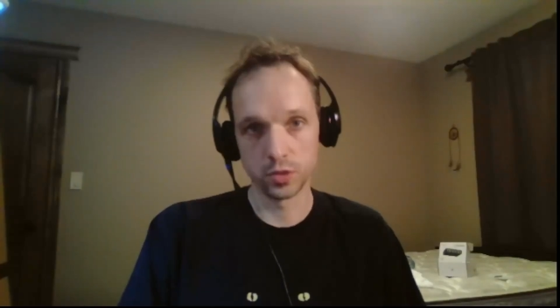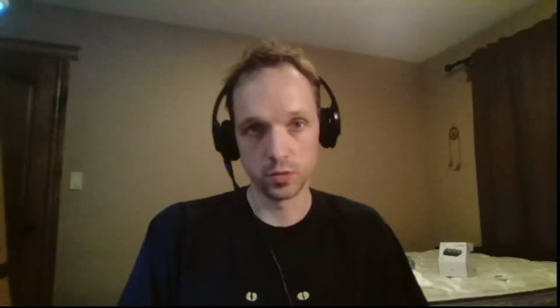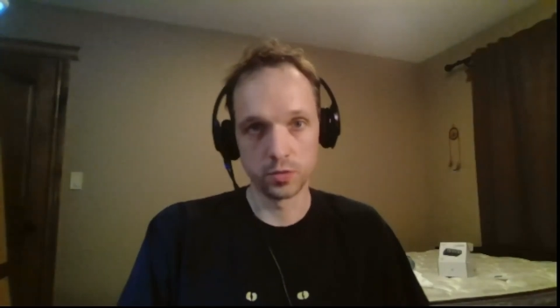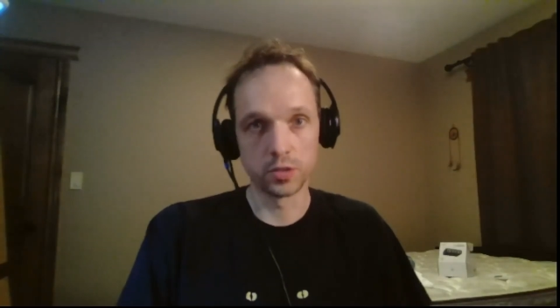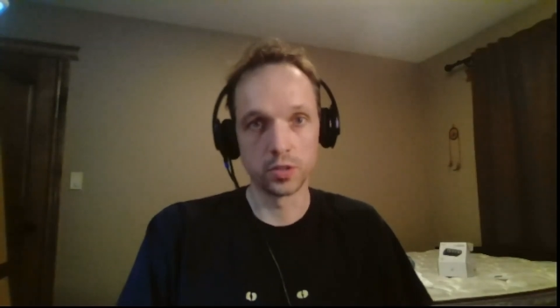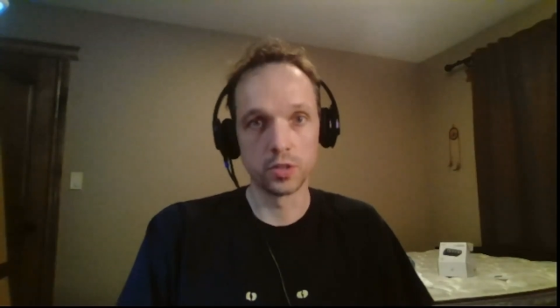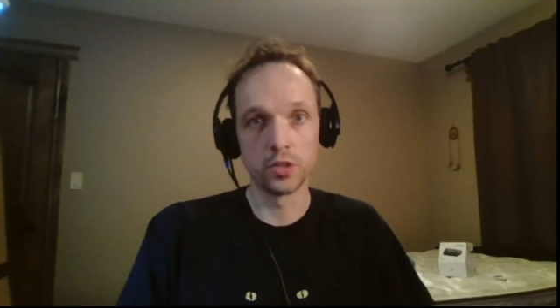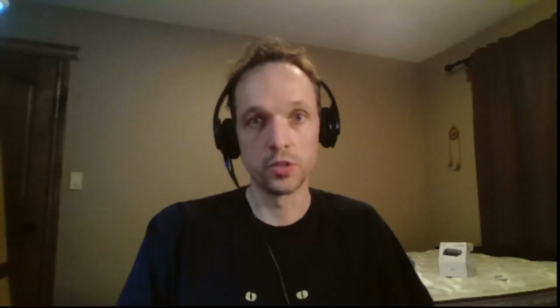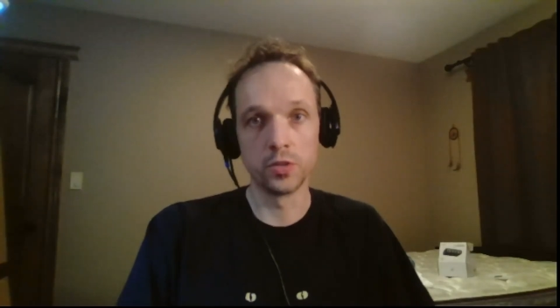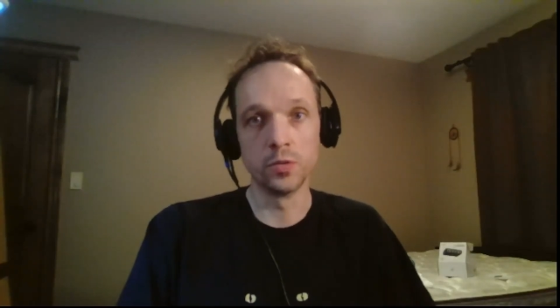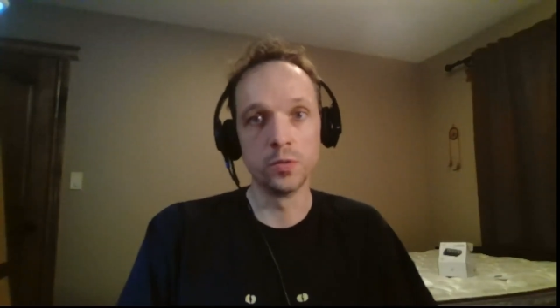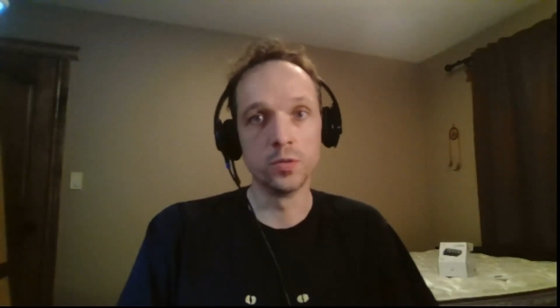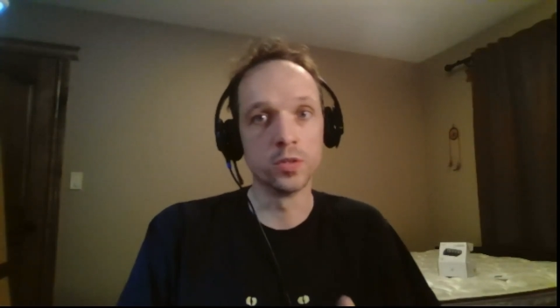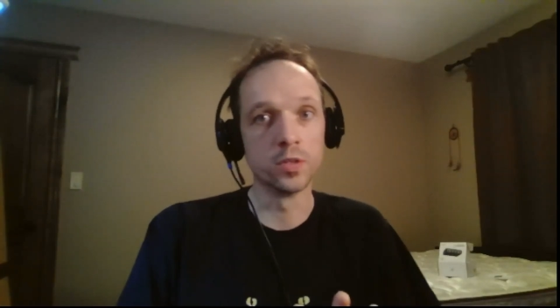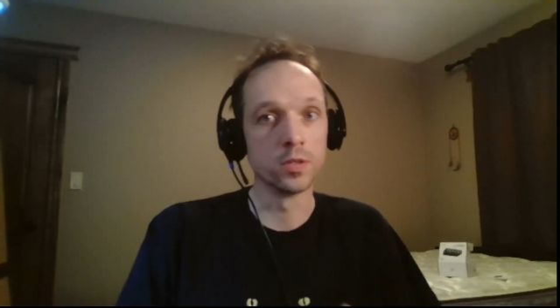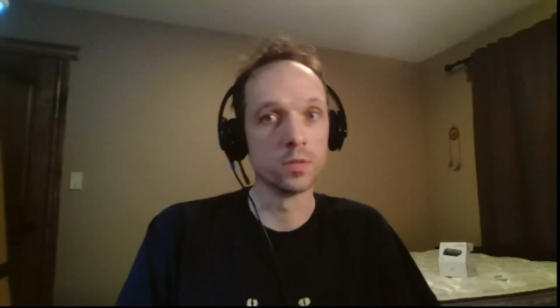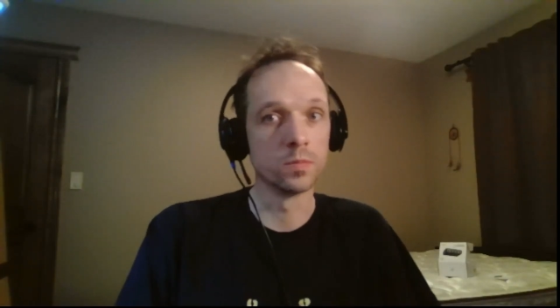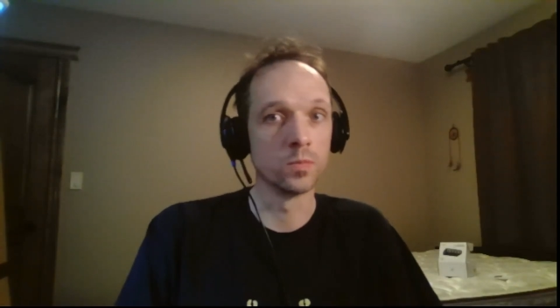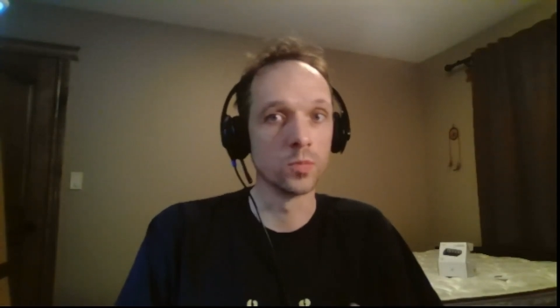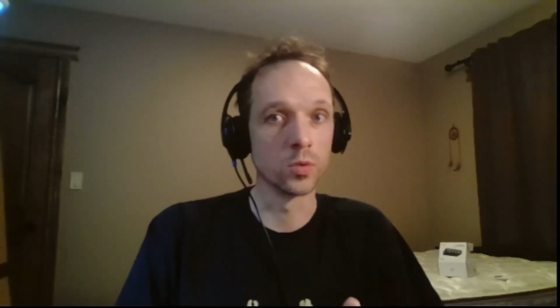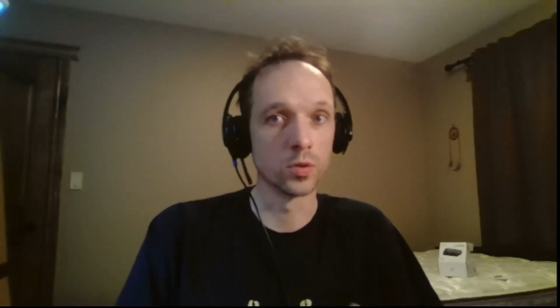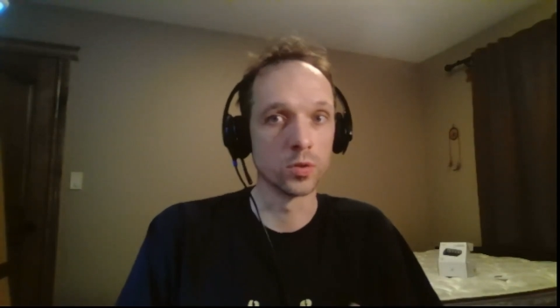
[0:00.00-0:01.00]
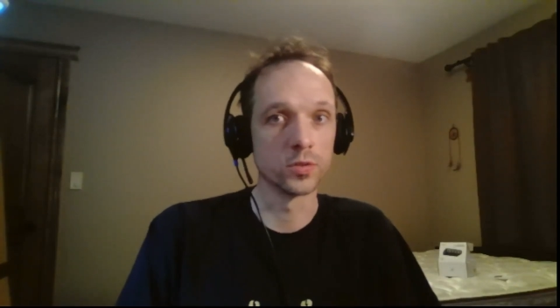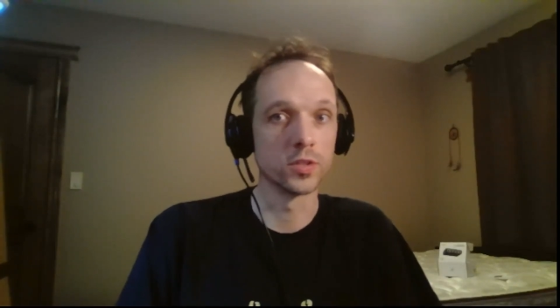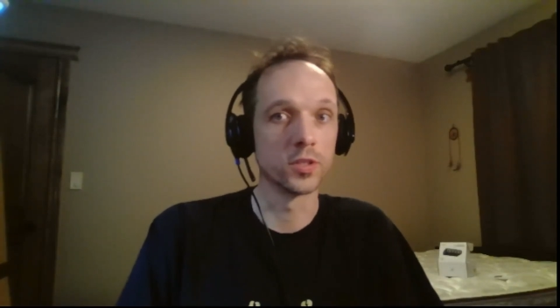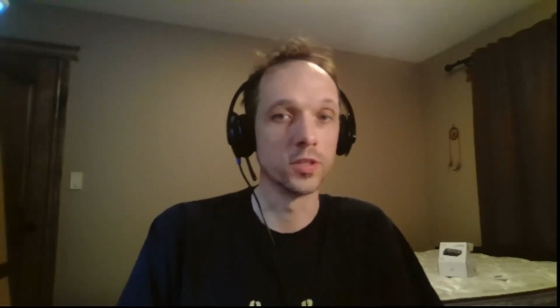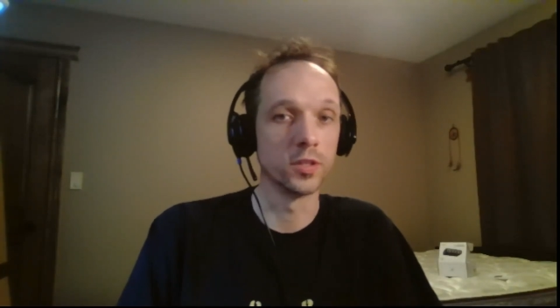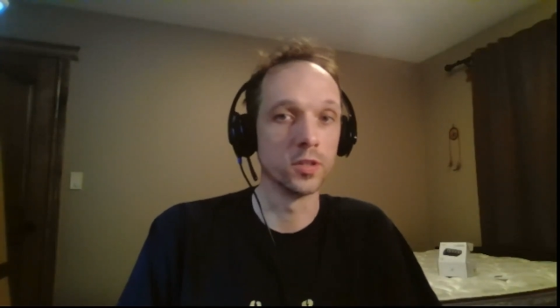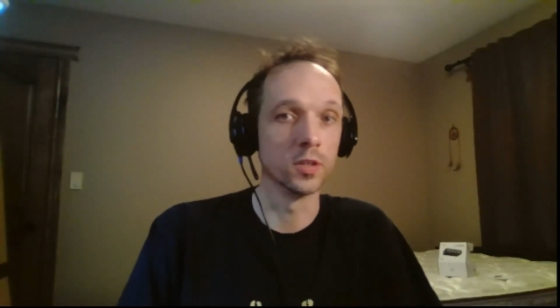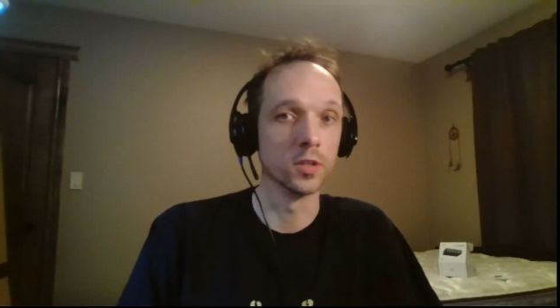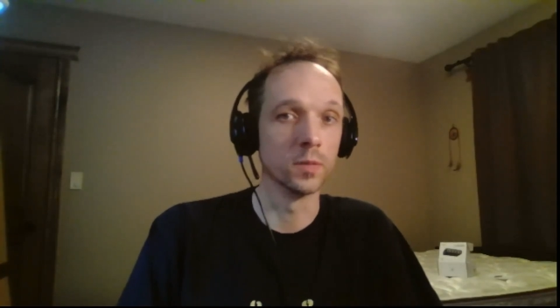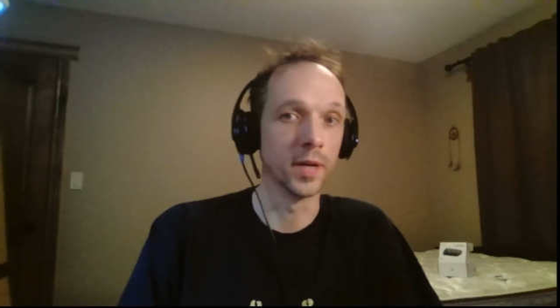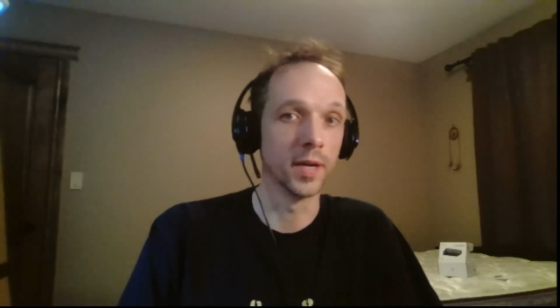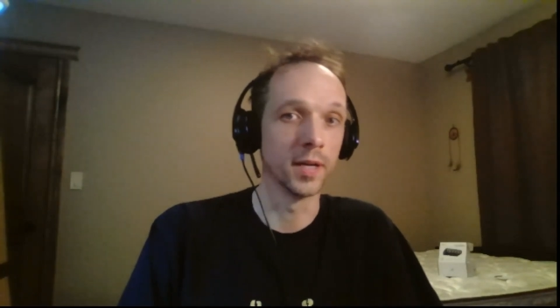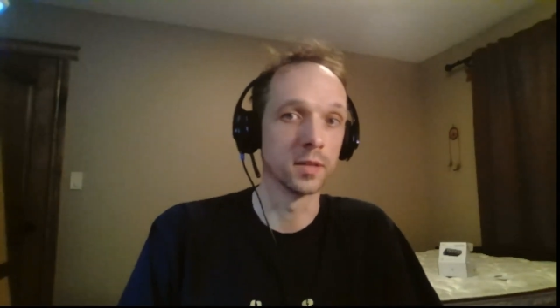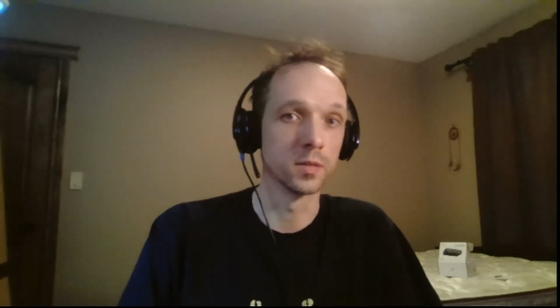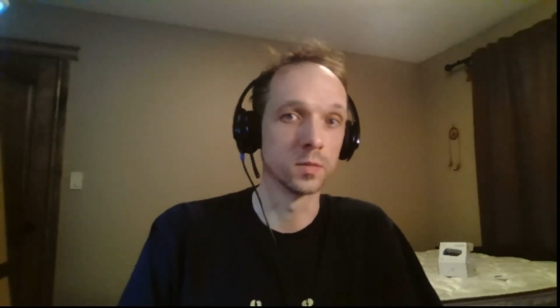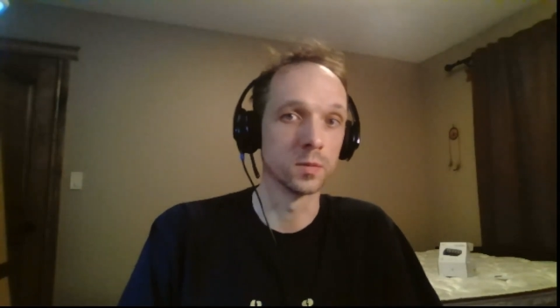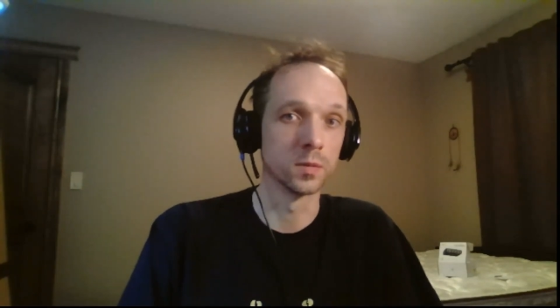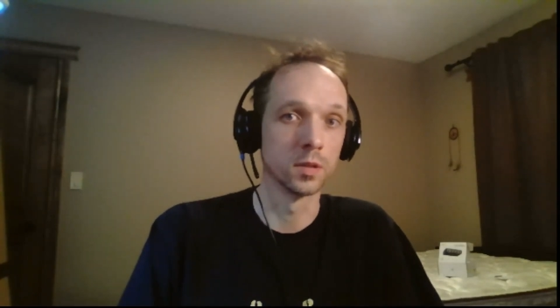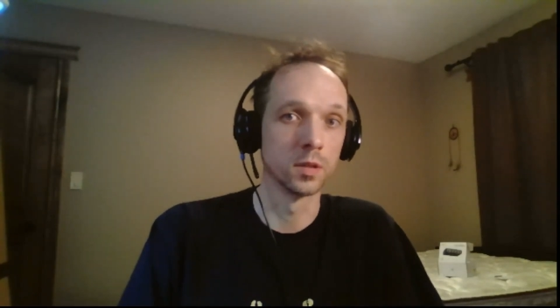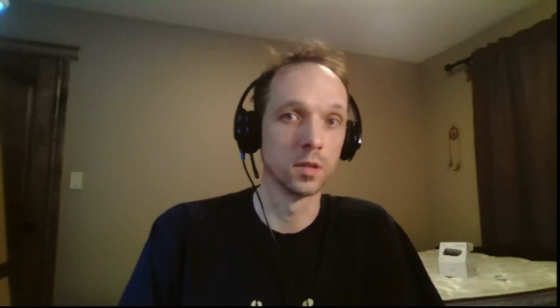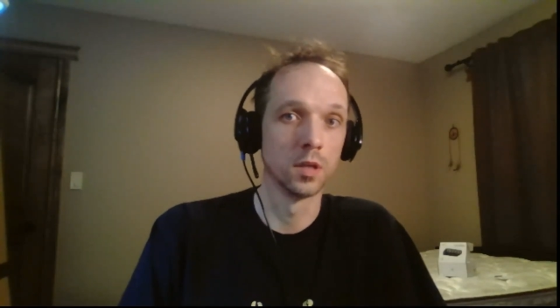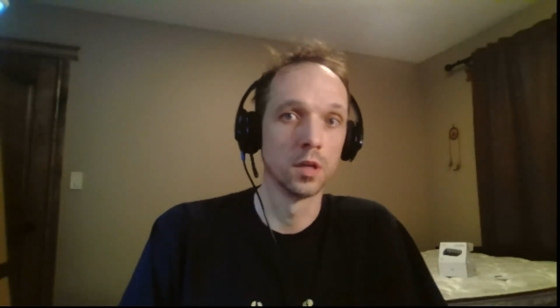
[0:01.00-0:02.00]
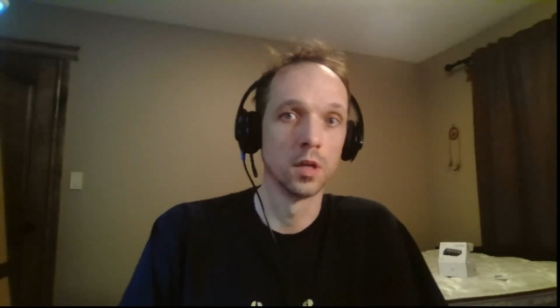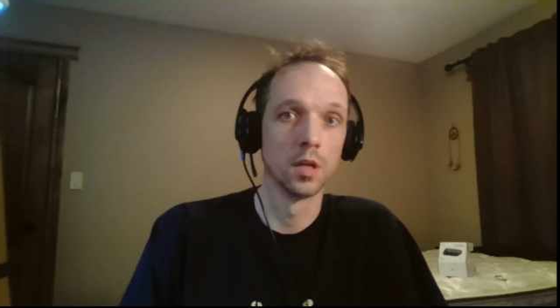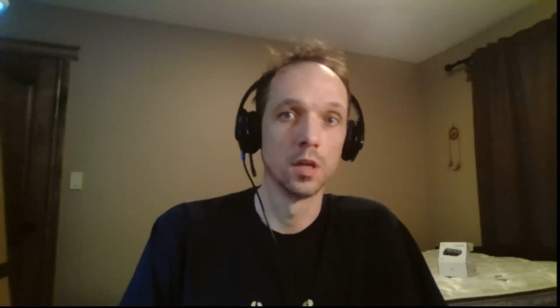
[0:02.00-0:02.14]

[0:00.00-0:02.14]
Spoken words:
You should use a more secure password.